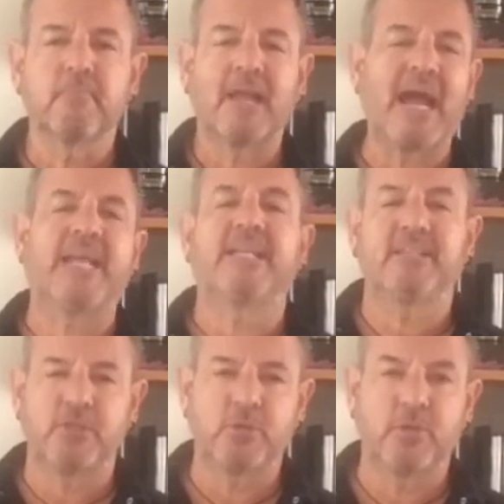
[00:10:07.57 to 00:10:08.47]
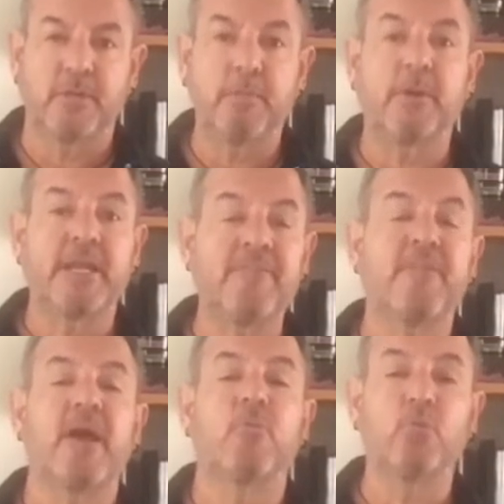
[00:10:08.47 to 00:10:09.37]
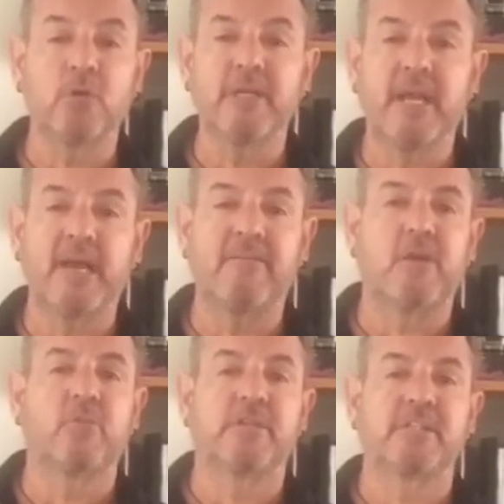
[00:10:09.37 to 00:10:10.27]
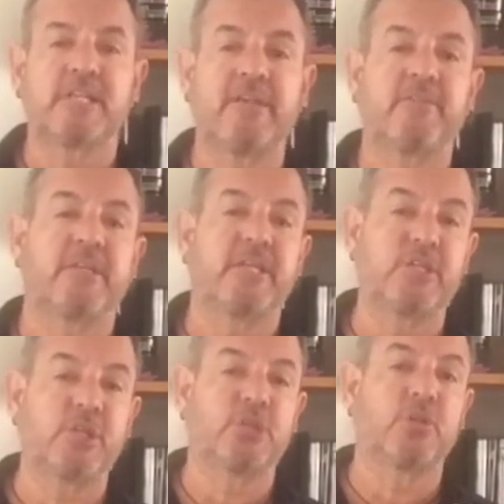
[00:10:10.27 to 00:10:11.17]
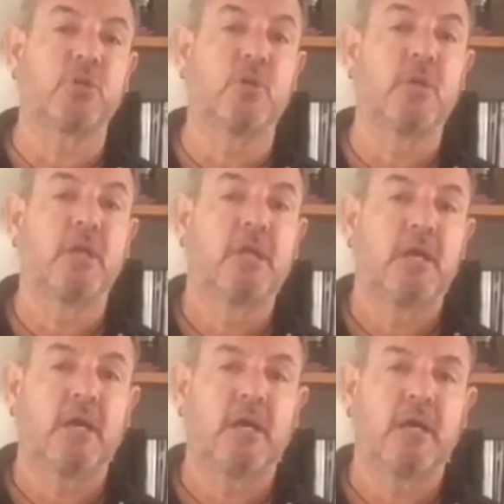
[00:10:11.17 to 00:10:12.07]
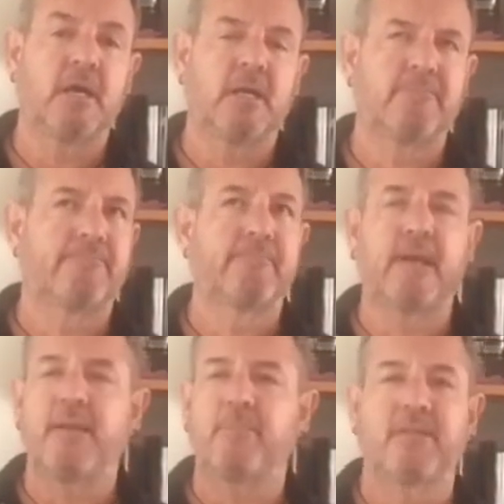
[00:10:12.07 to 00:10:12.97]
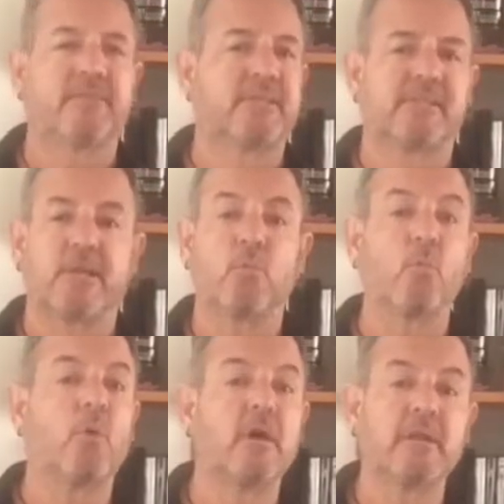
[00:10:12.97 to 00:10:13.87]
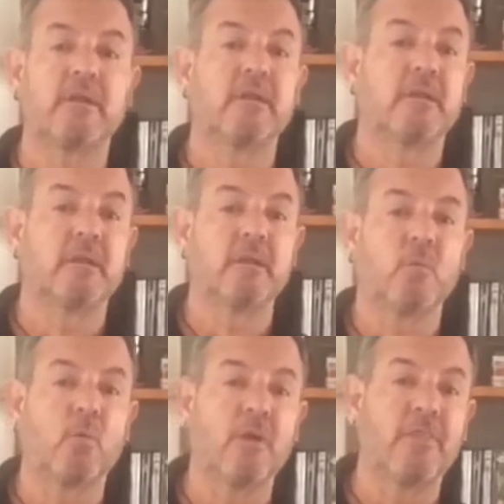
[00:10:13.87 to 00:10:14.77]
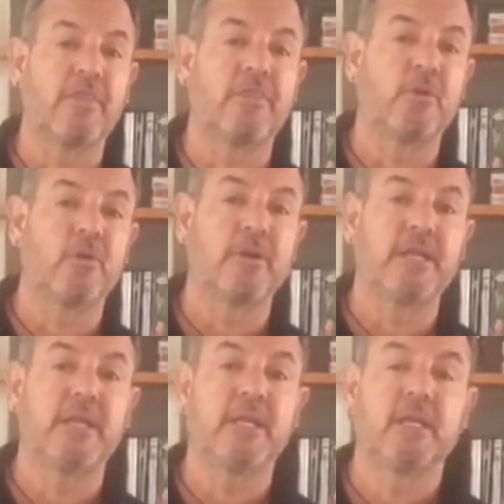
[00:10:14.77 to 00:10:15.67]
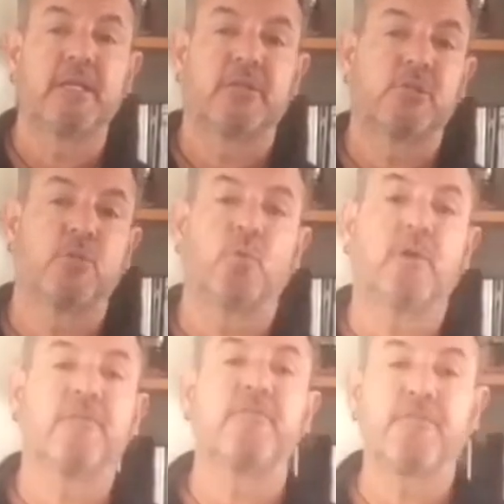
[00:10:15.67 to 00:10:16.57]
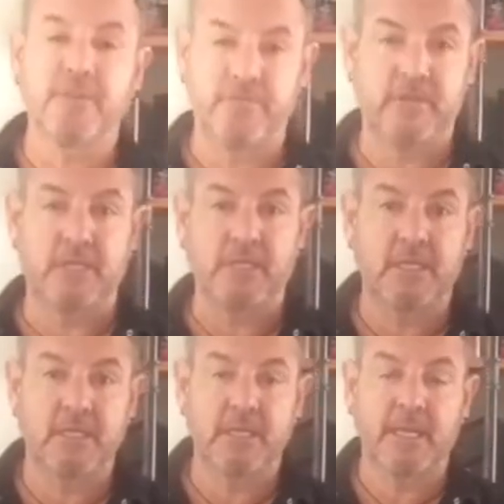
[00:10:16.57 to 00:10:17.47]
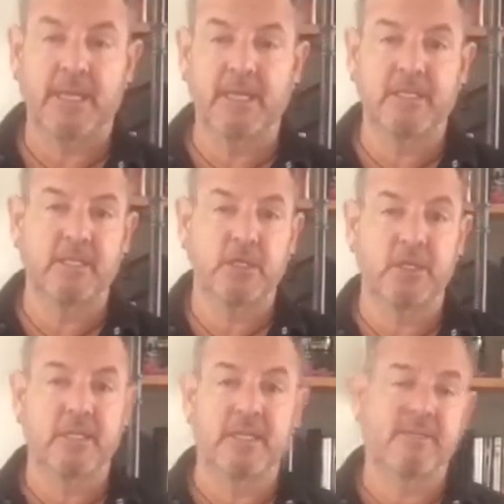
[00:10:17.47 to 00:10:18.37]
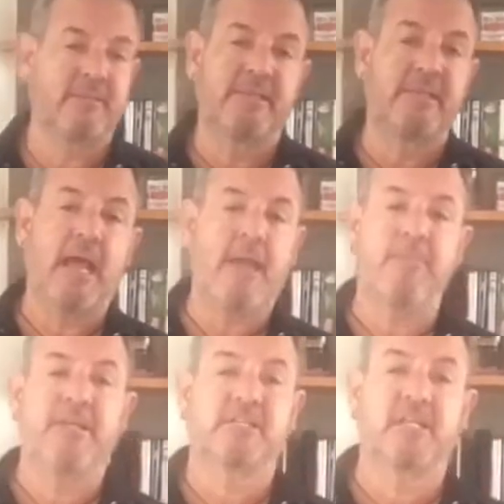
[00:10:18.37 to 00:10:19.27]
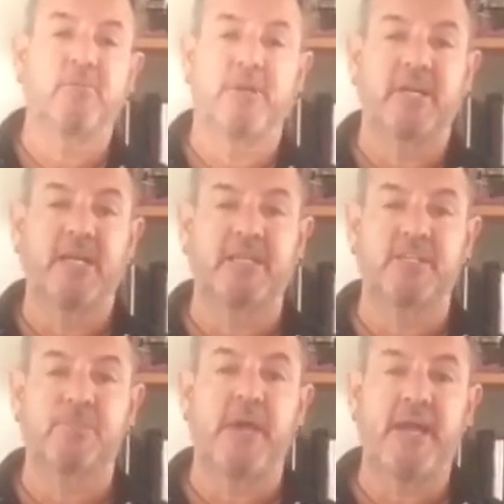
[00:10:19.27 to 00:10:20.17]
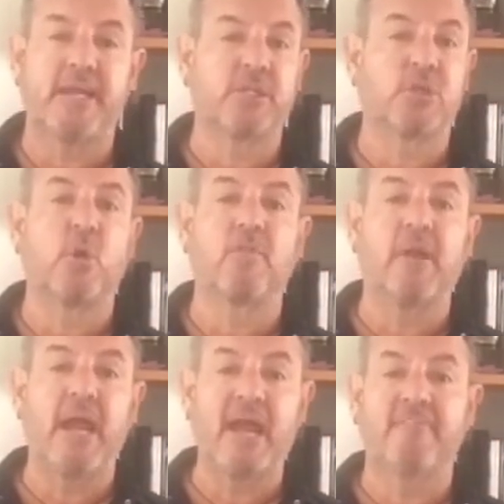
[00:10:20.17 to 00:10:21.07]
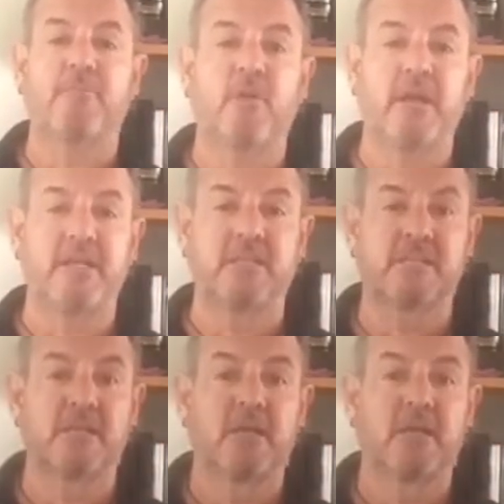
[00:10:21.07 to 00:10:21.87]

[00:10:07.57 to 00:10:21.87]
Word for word: I didn't do it. But if I would have, I would have saved an additional, I believe it's like 130 to 150. And I basically would have got this package over half price,